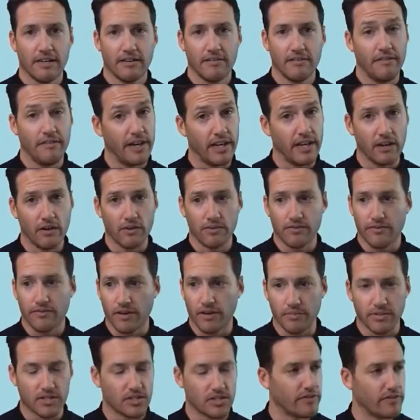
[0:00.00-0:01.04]
video
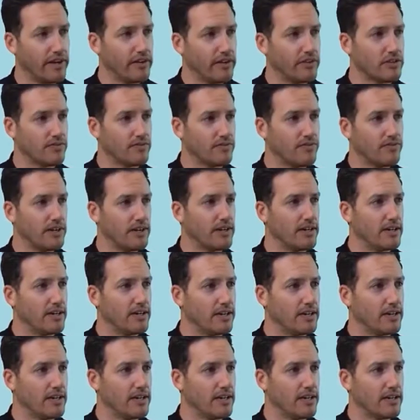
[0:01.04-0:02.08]
from a surveillance
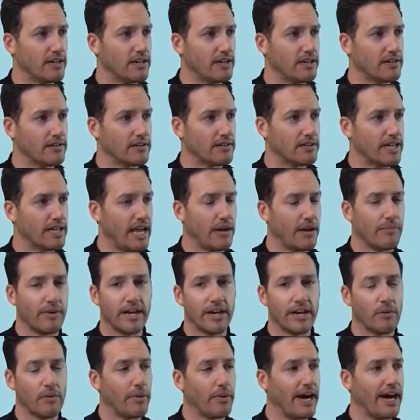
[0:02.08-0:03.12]
camera
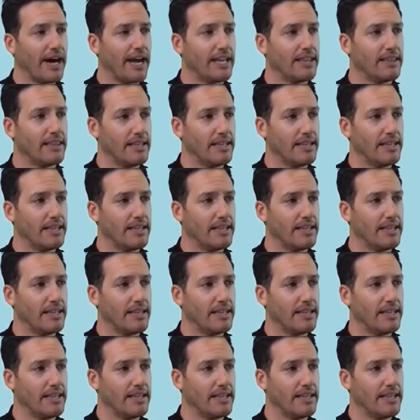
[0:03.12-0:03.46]
nearby